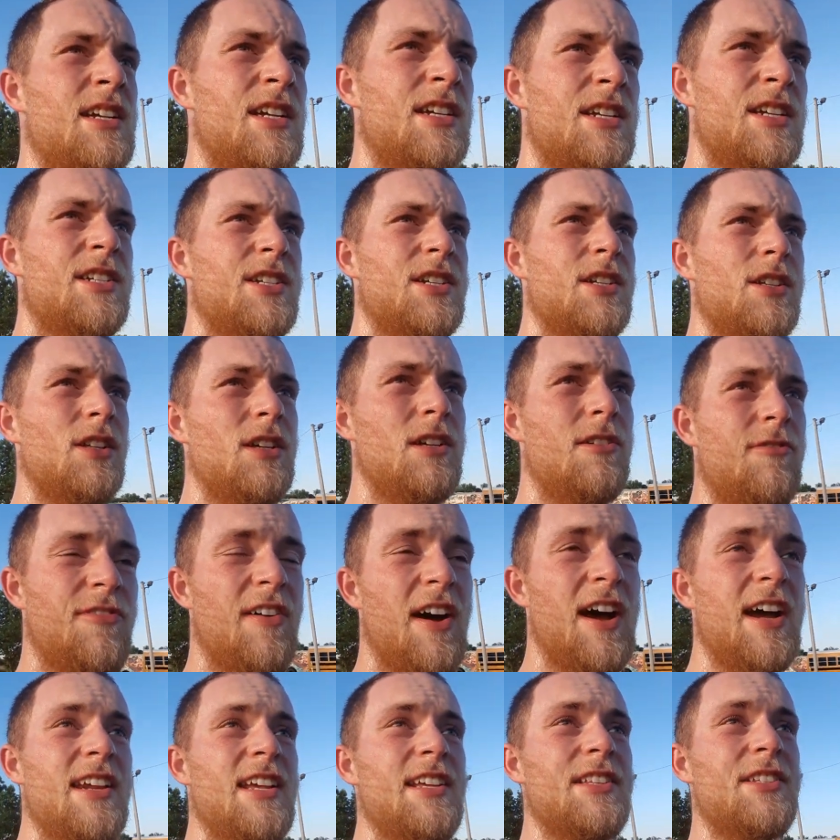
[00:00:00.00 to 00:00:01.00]

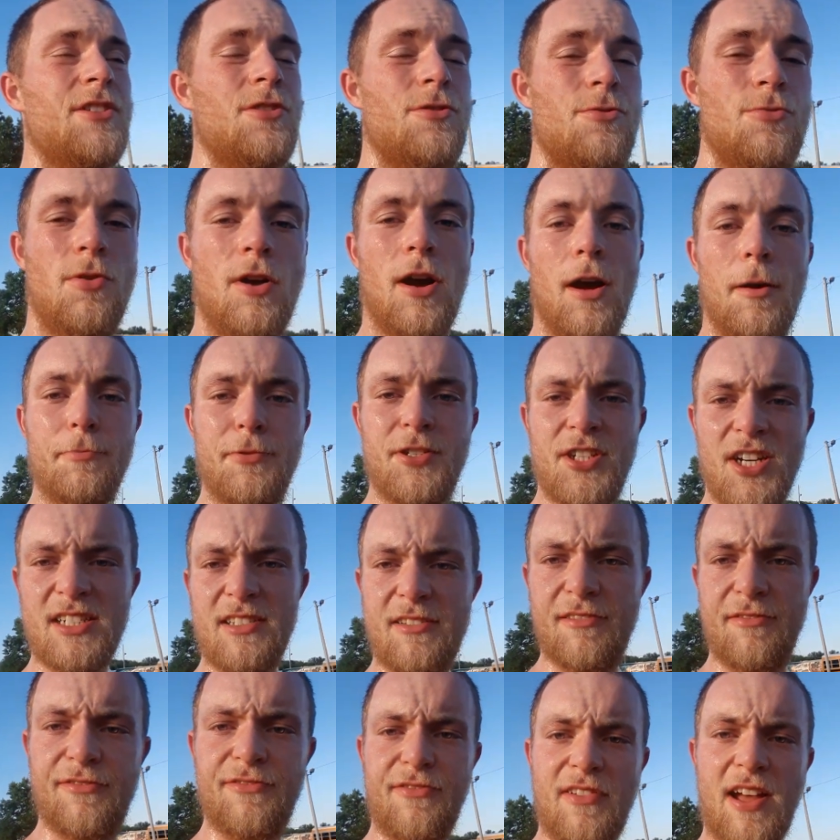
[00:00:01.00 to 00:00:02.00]
Solidifying into
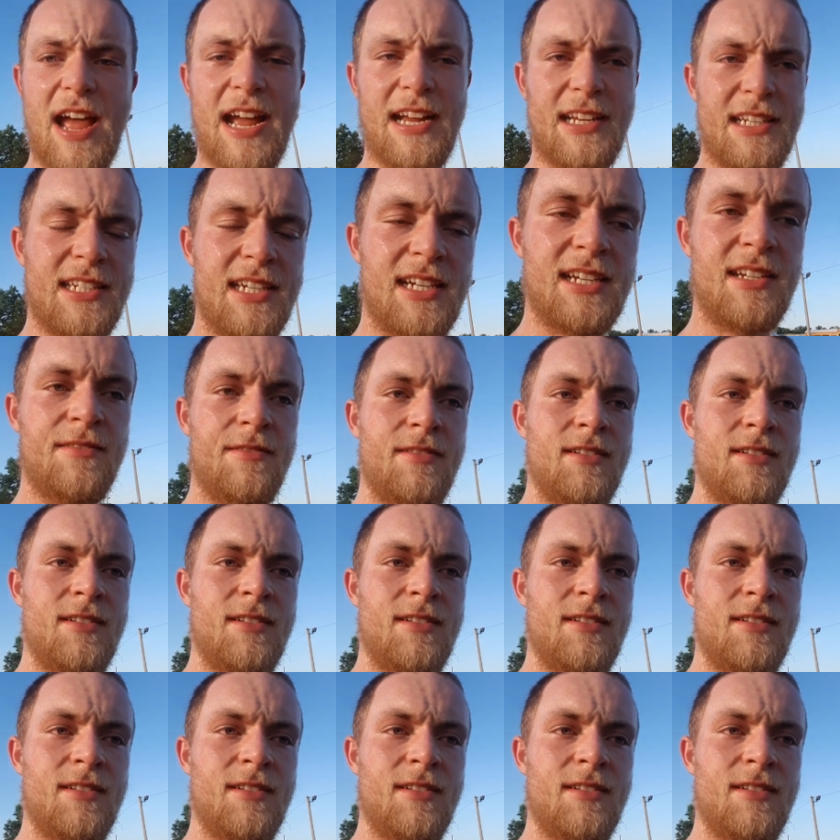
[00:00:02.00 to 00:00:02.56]
objective fact.